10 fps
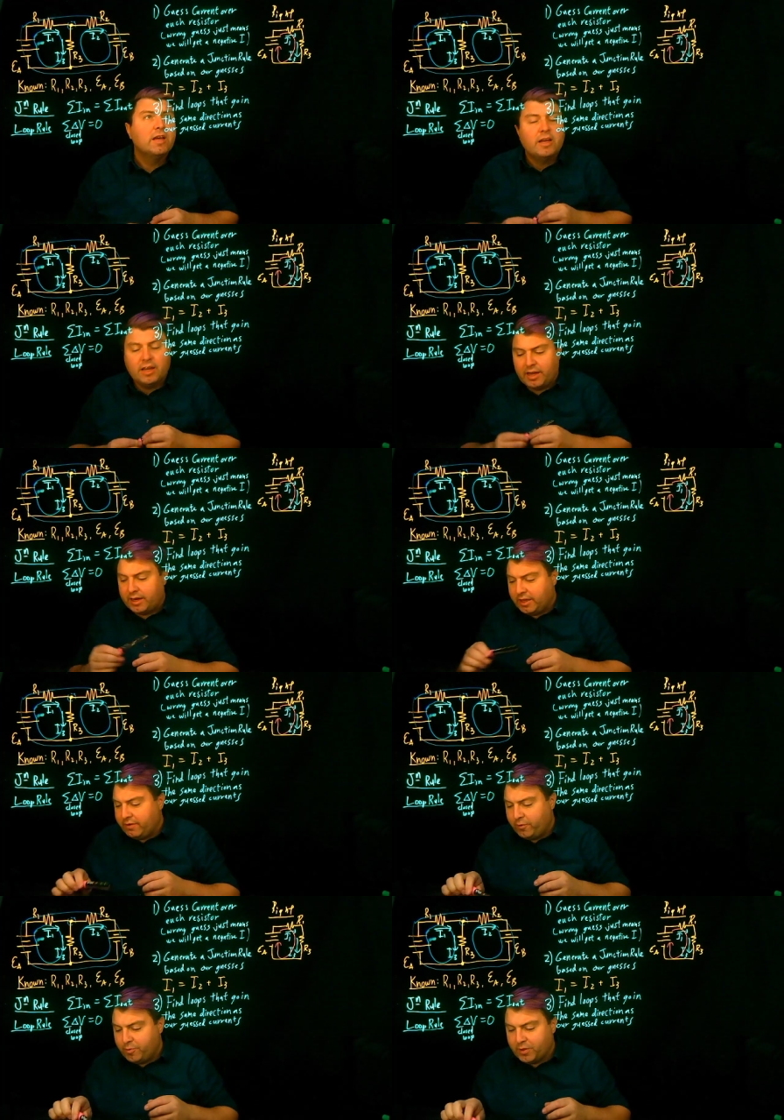And
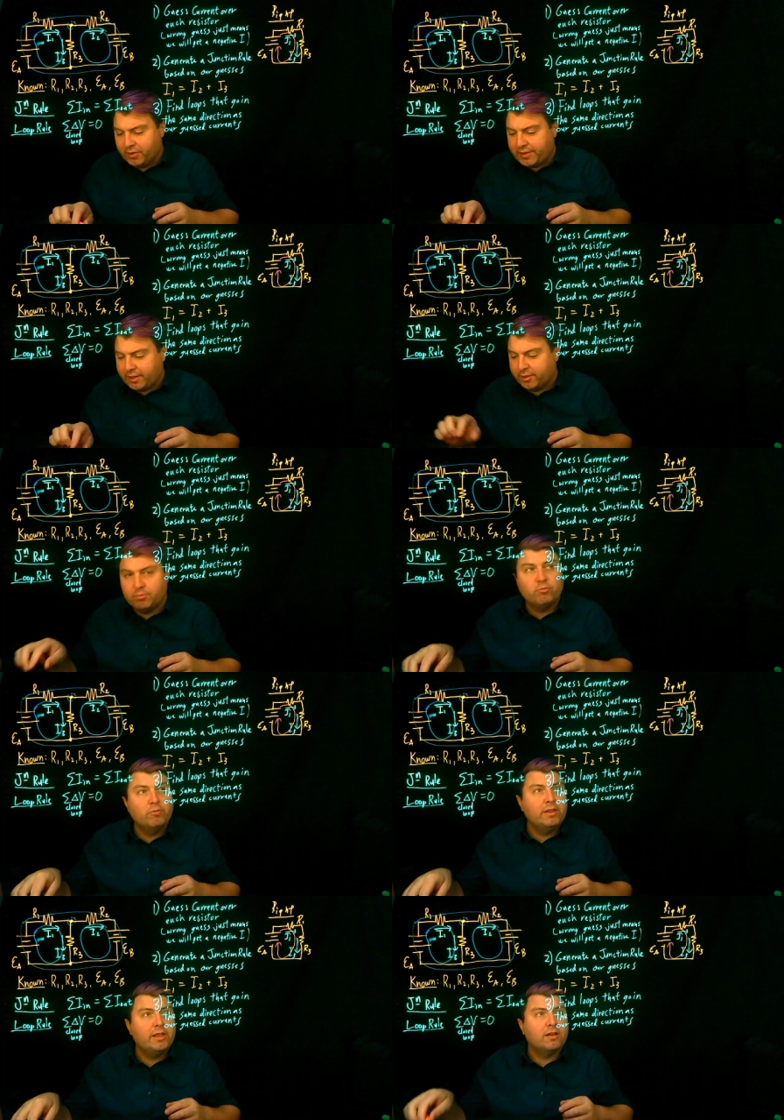if we build that loop
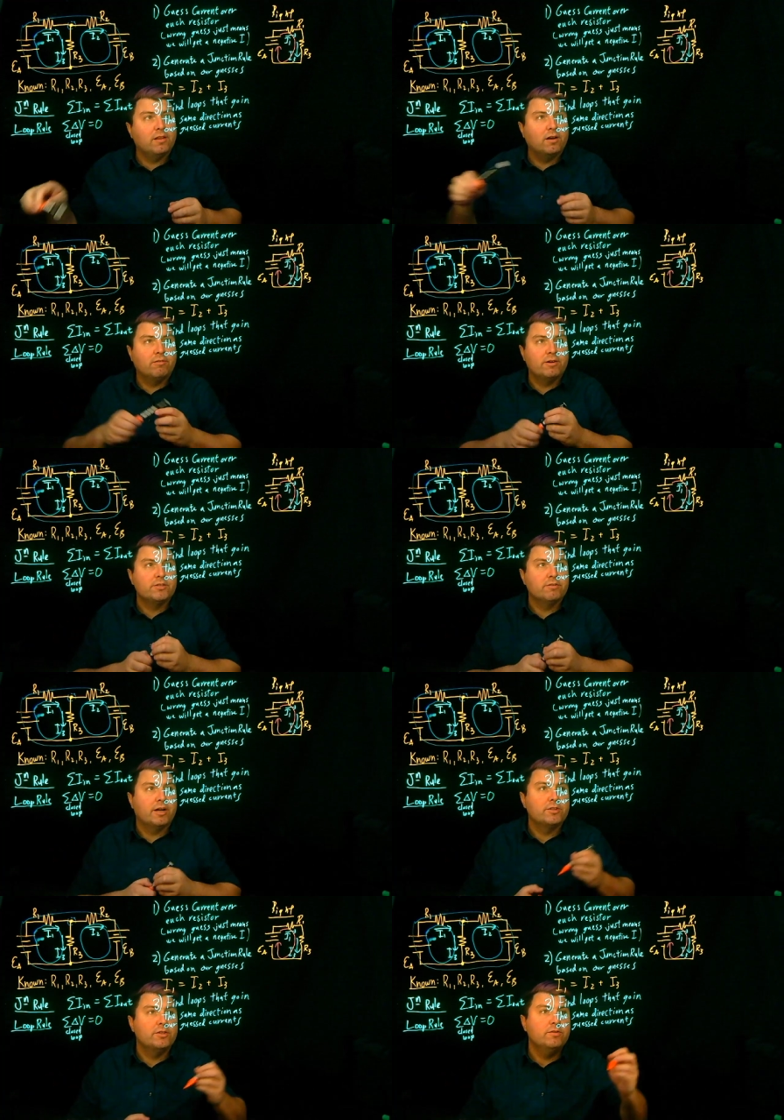with that clockwise
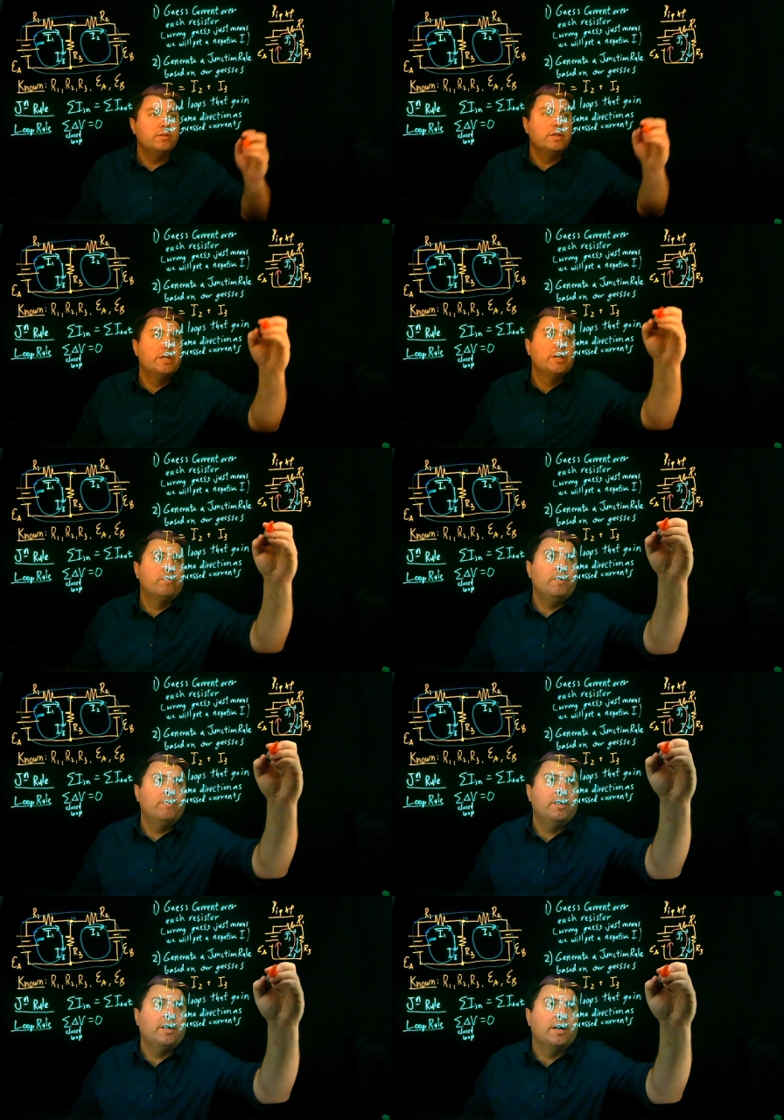direction, we
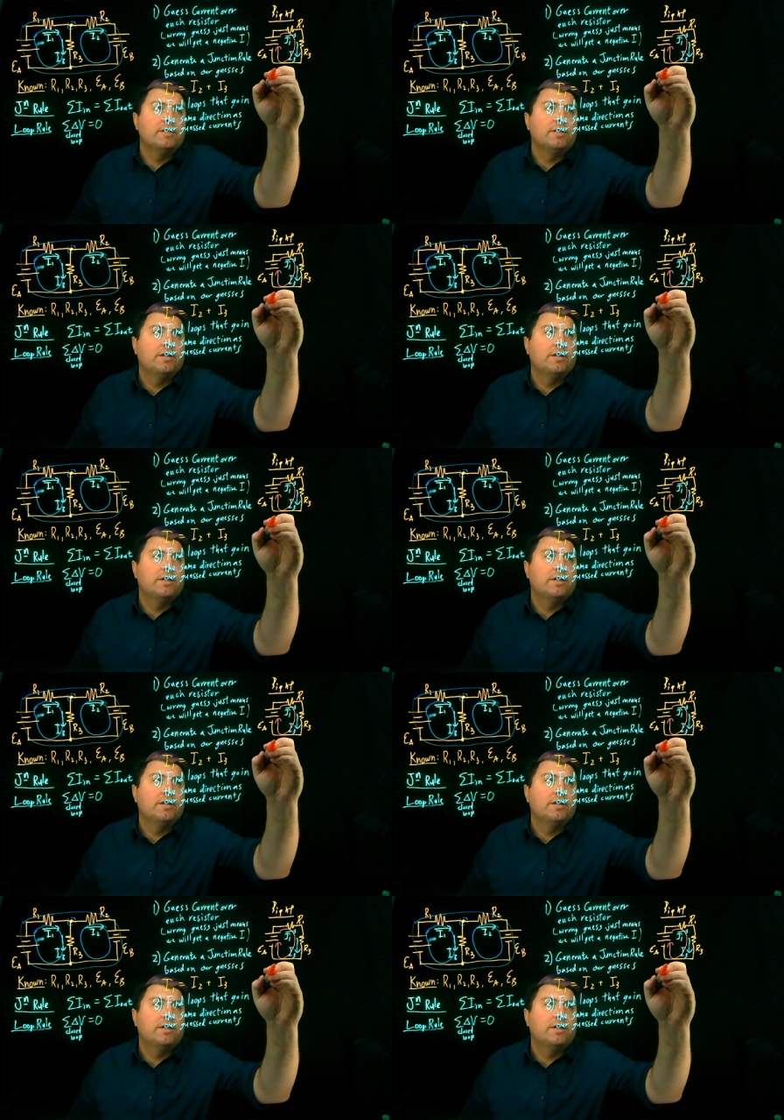would get